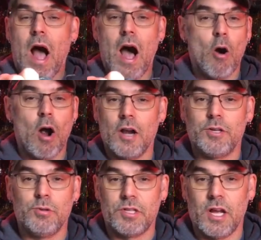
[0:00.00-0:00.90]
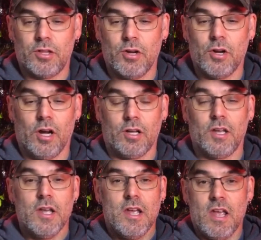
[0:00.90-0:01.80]
how hard you set the
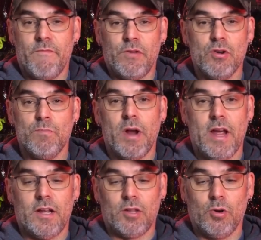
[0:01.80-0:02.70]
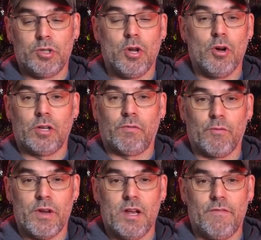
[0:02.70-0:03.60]
hook. If you break those
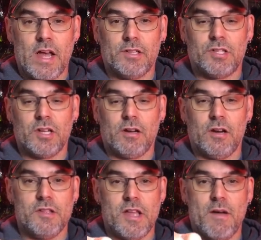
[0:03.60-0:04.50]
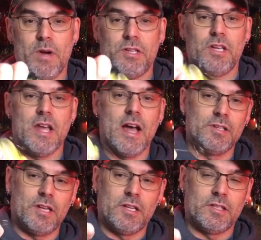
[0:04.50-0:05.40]
hooks free of that sucker and that muskie
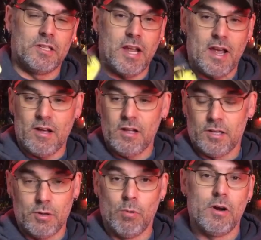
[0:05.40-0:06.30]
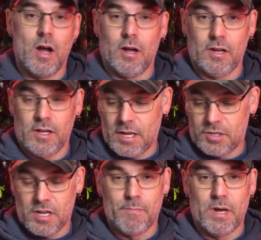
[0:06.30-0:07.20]
has it at the tail, you are not going to
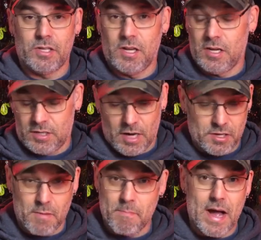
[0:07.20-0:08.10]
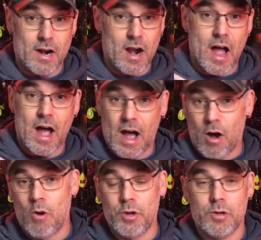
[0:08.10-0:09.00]
catch that muskie. It doesn't matter
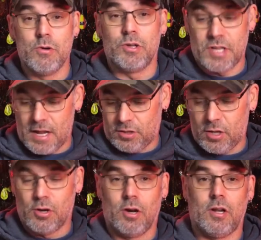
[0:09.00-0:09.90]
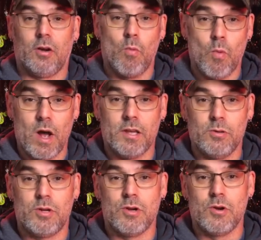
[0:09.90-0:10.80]
how you set the hook or what you
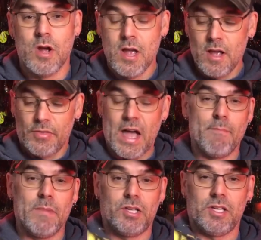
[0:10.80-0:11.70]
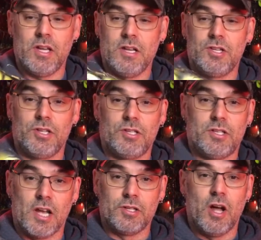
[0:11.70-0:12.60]
do. That muskie just
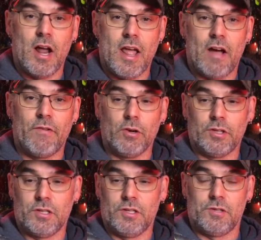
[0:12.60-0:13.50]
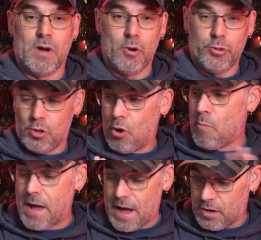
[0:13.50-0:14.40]
does not have hooks in his mouth no
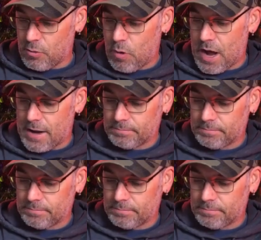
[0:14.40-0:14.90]
matter what.